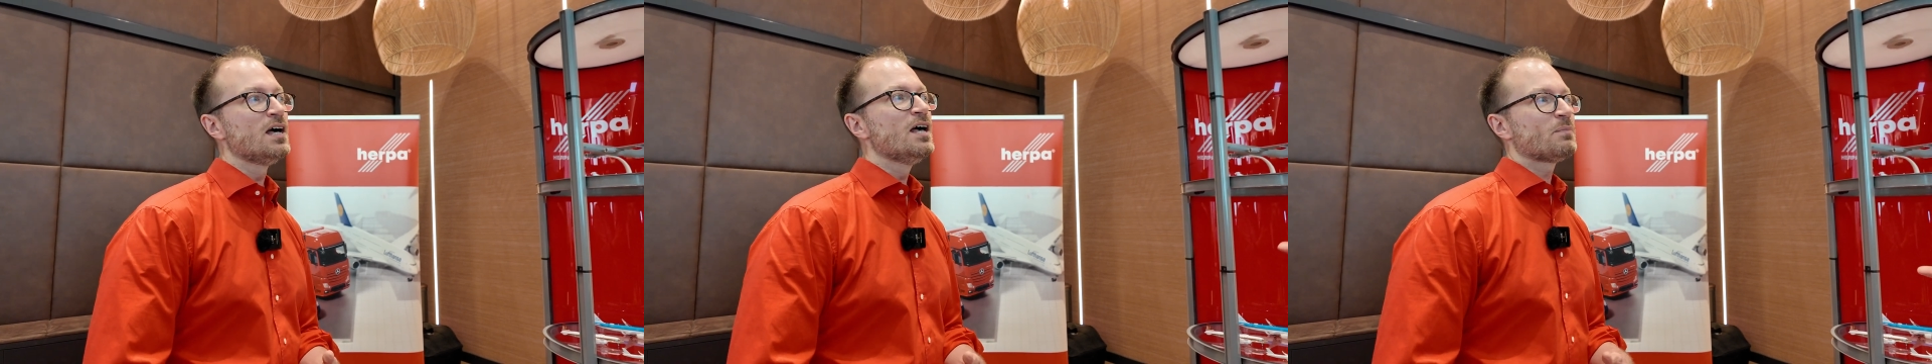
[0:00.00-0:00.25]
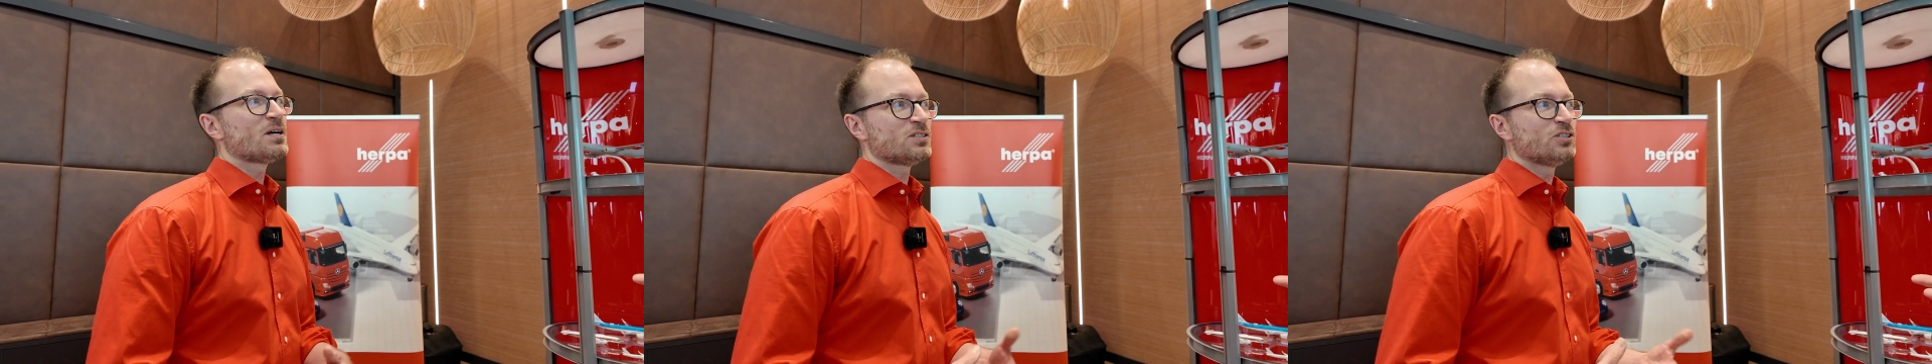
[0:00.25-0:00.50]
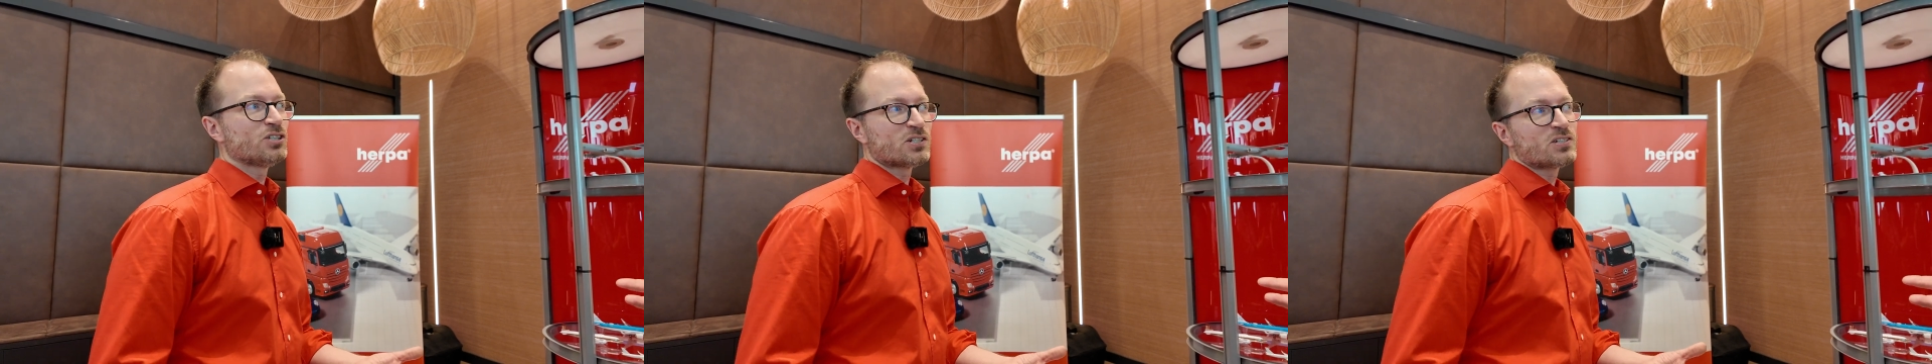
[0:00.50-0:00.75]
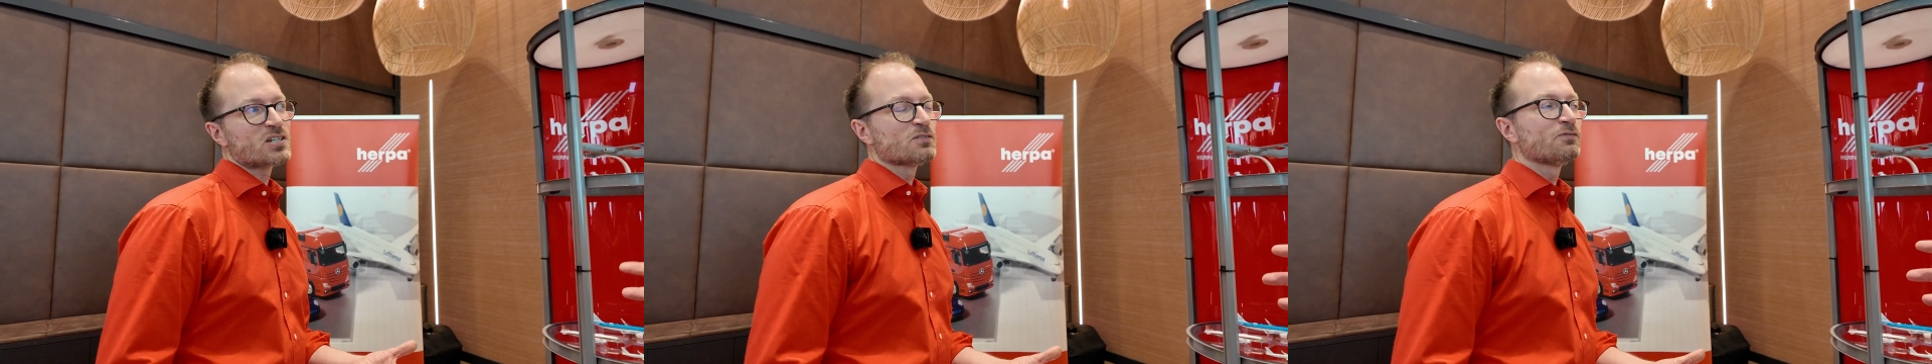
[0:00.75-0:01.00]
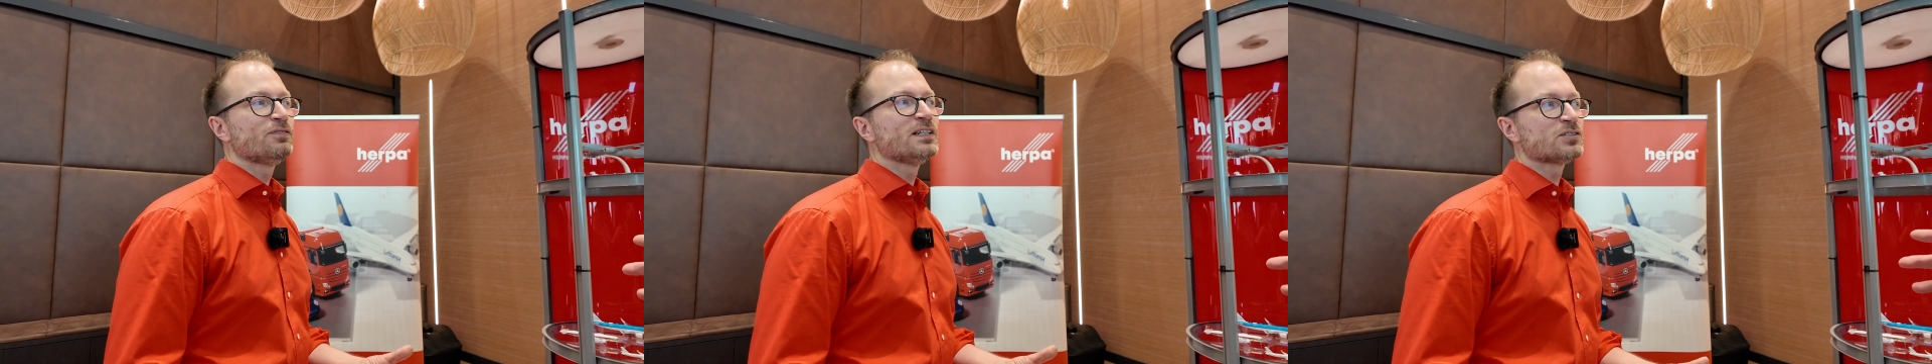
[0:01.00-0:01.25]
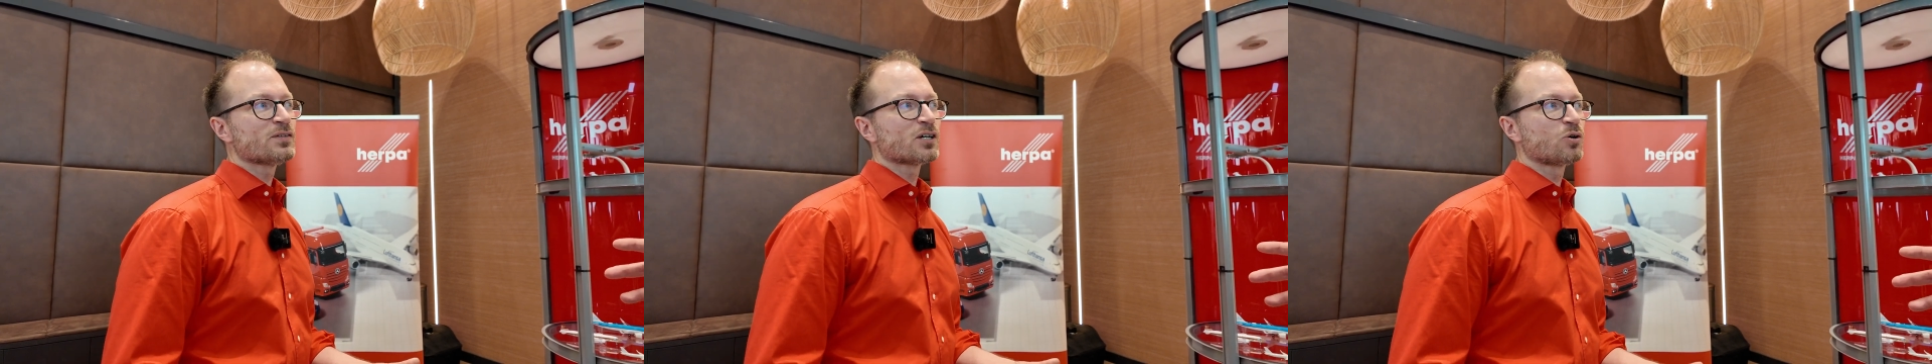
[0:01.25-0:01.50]
because it just doesn't
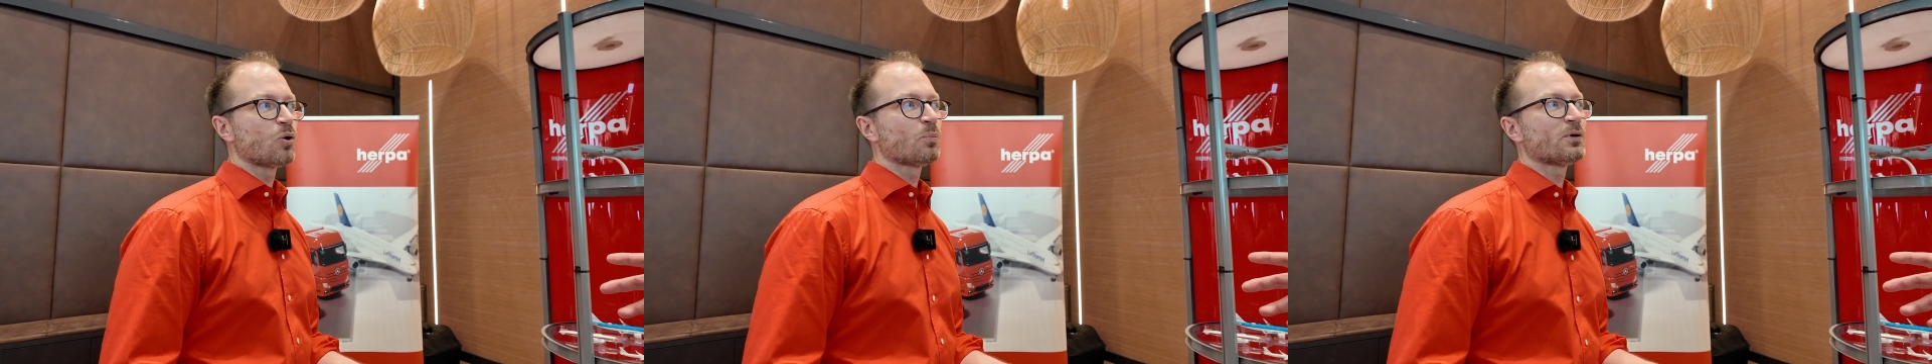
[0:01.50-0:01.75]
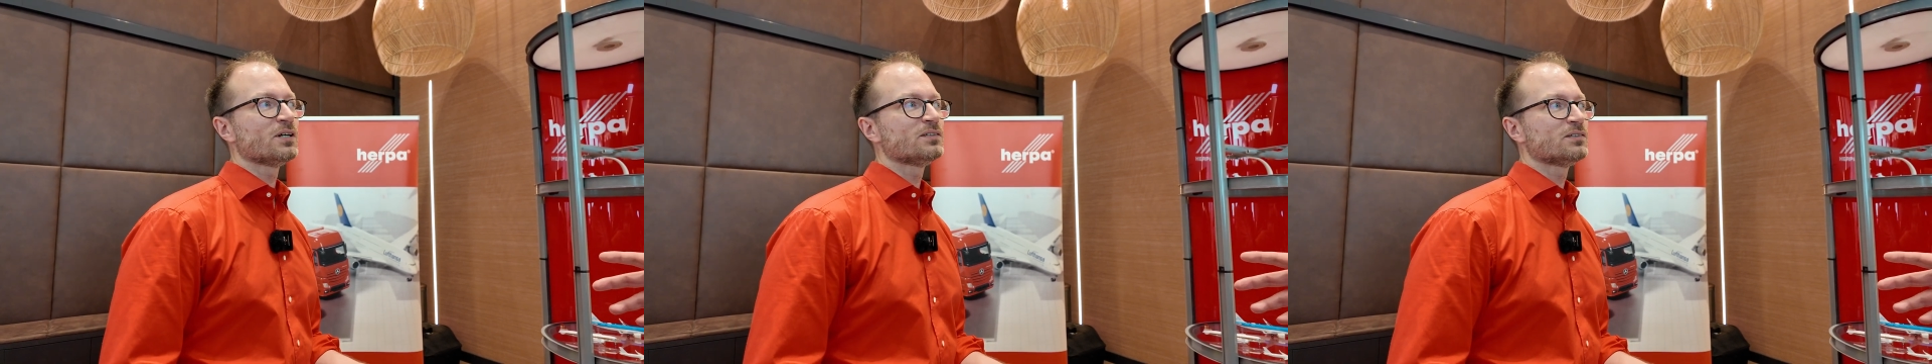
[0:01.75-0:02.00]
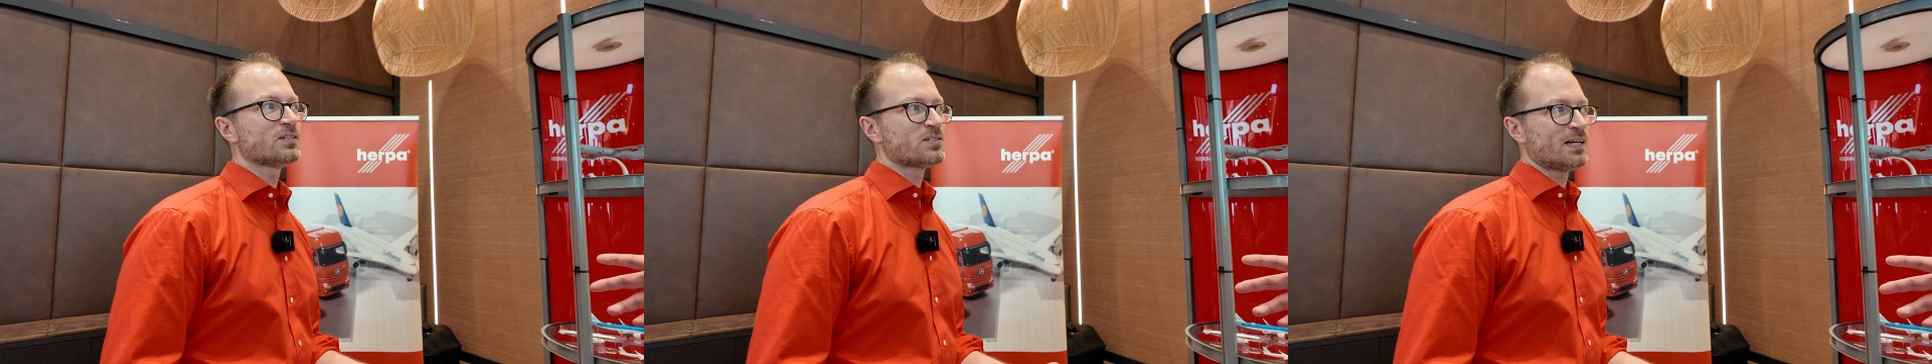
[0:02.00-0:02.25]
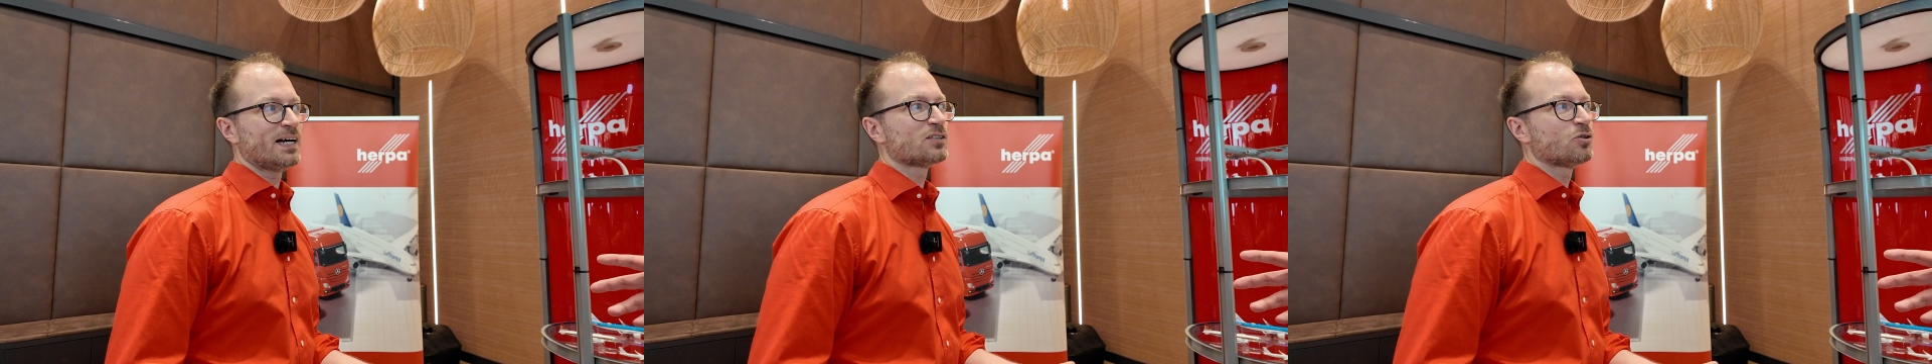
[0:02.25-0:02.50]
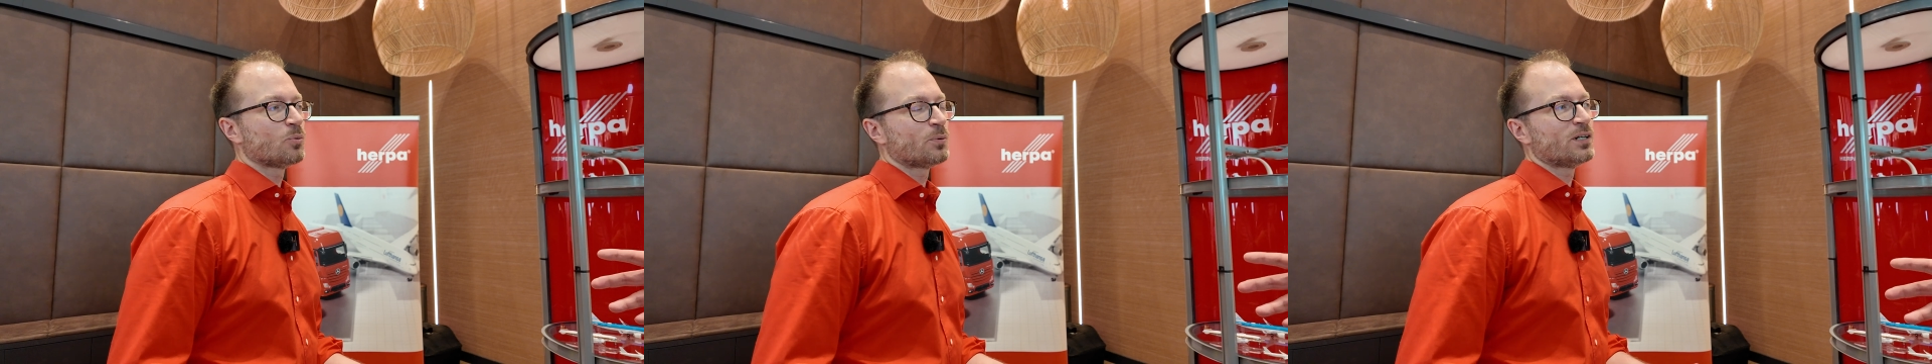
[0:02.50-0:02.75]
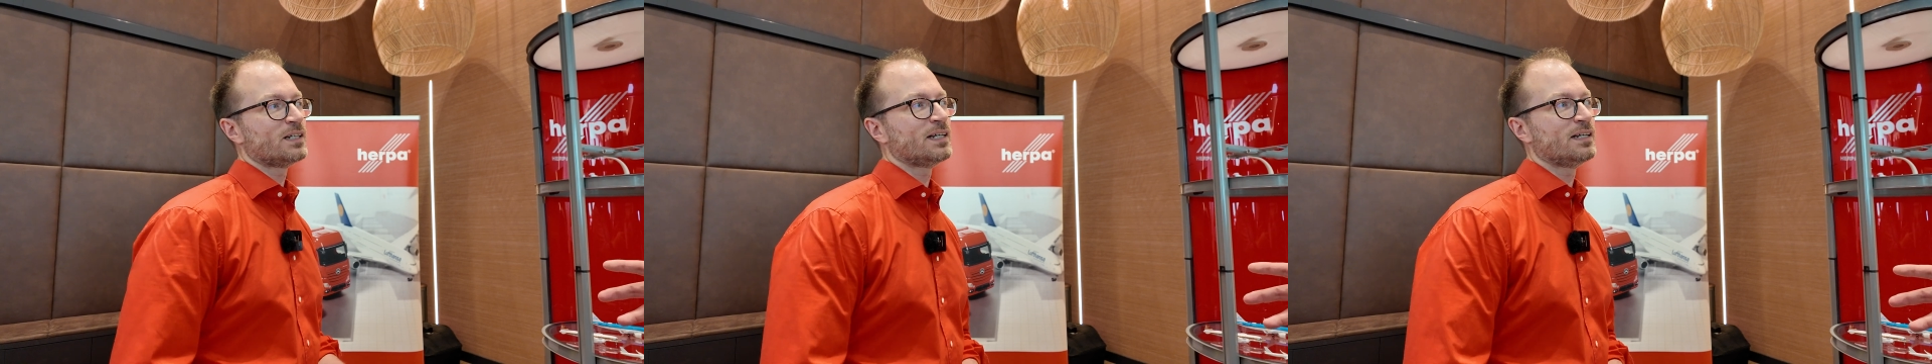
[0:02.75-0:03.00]
fit to their corporate design,
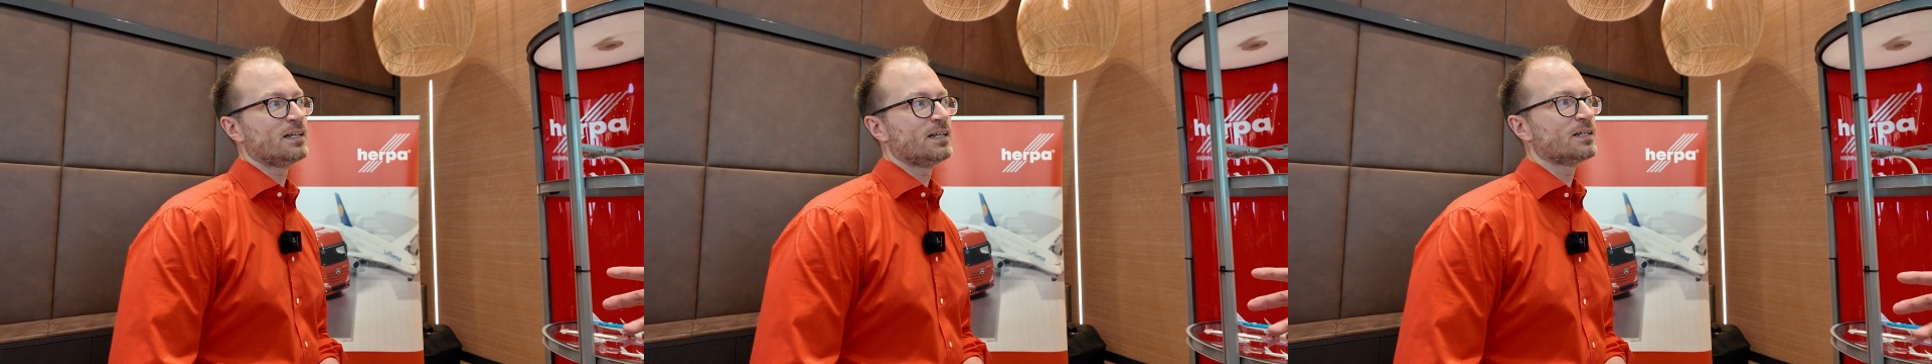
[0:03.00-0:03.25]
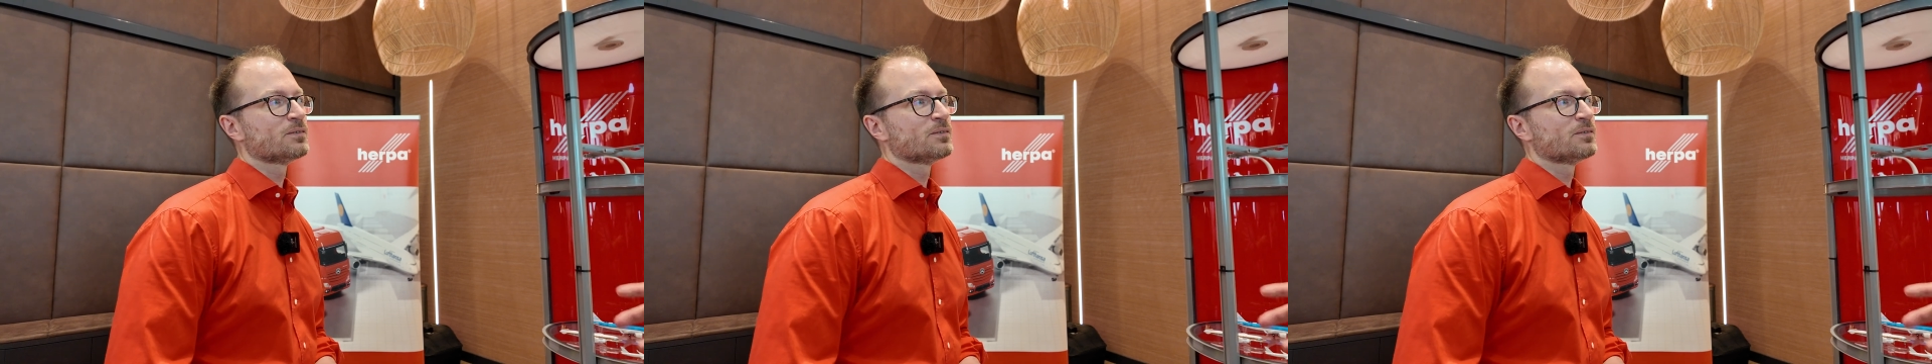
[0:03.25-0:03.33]
corporate identity.